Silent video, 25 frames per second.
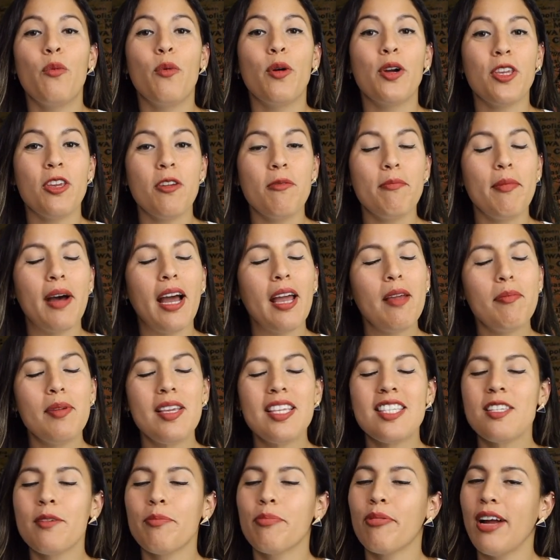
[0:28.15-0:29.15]
What you might
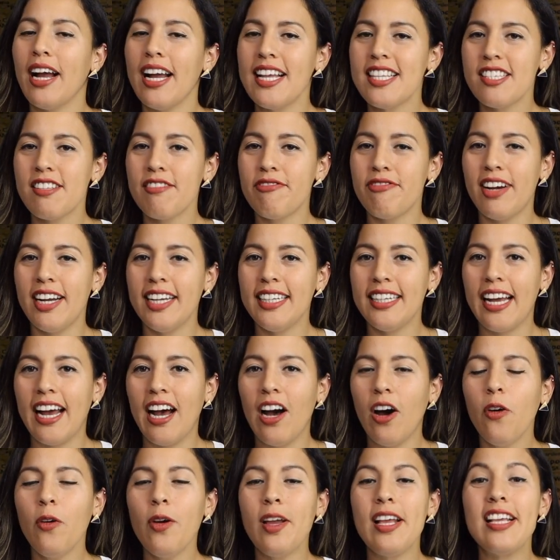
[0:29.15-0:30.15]
be surprised to find
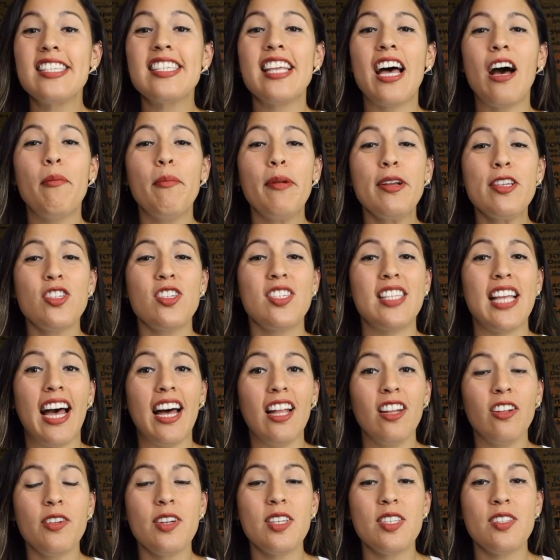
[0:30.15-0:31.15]
out is how much
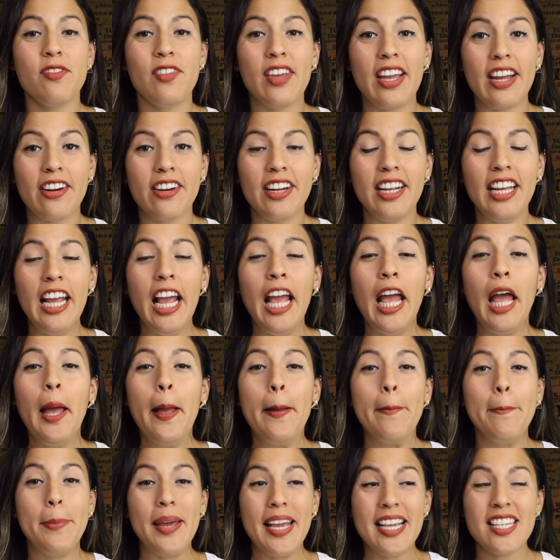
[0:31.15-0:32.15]
salaries vary
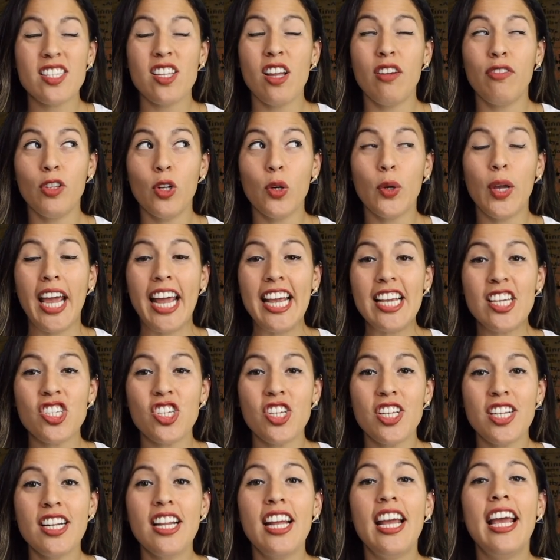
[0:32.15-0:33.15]
based off
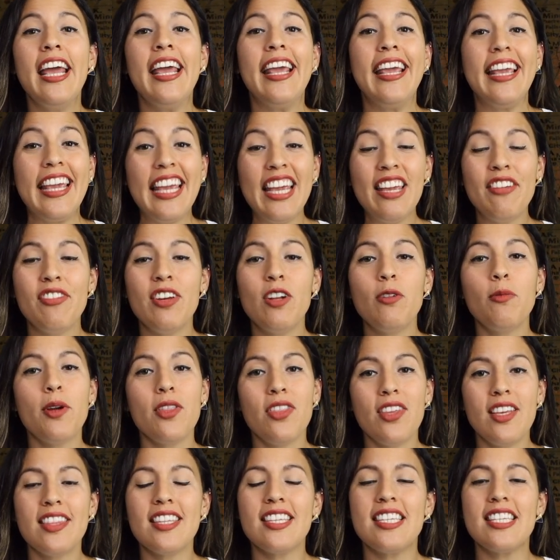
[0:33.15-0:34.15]
location, even
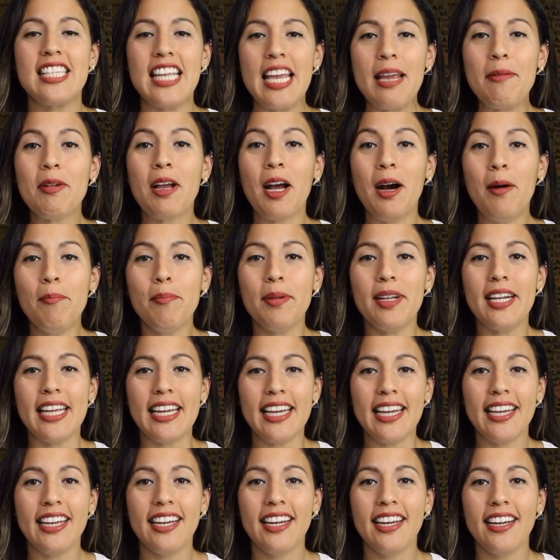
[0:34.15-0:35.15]
within the same
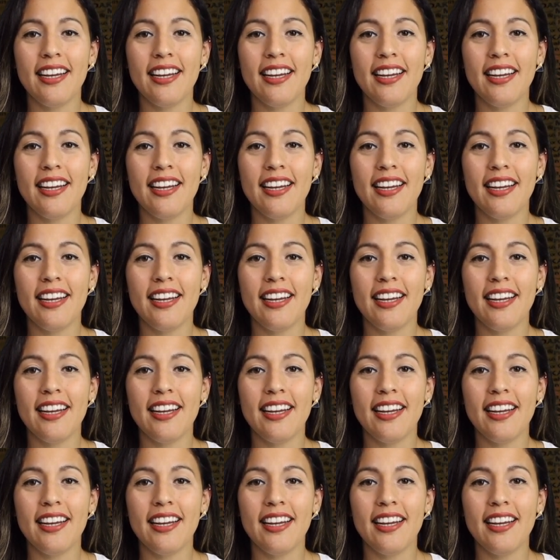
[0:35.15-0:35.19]
company.